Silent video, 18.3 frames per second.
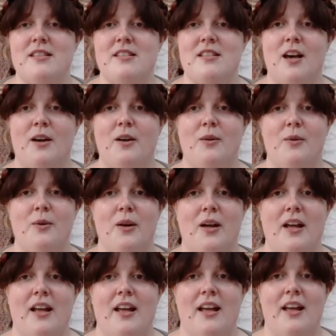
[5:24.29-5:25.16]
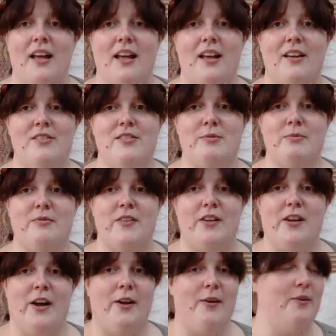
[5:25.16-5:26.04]
So if some of
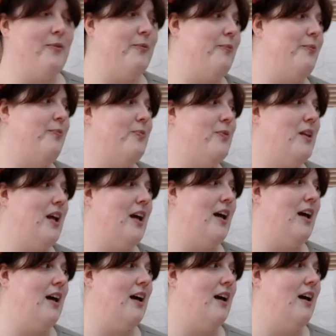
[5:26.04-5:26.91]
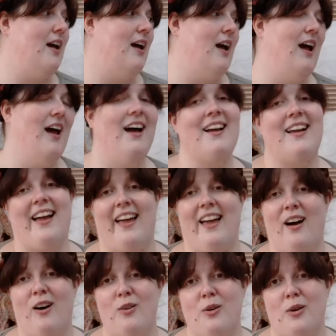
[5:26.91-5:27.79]
you know,
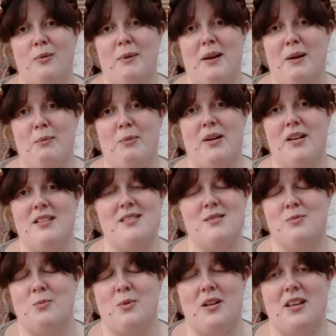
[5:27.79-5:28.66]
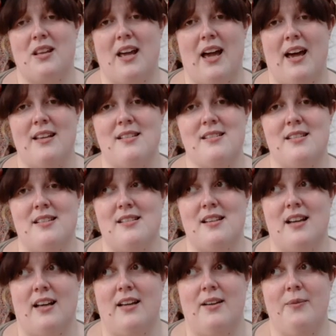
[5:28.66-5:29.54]
okay, hold on a minute because one of the cats
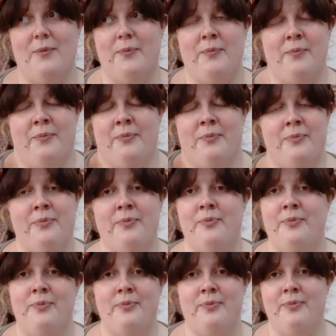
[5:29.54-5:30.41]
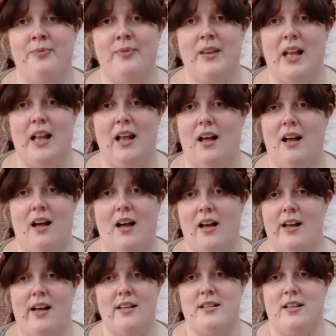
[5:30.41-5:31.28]
is like,
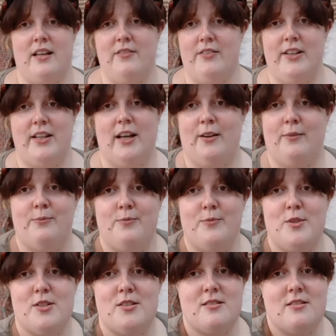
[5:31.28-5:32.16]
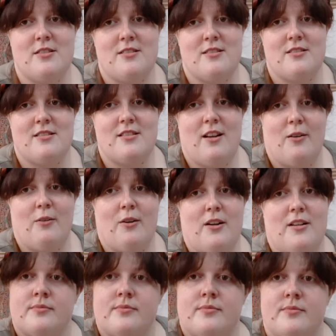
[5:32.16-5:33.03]
I don't even know, just hold on.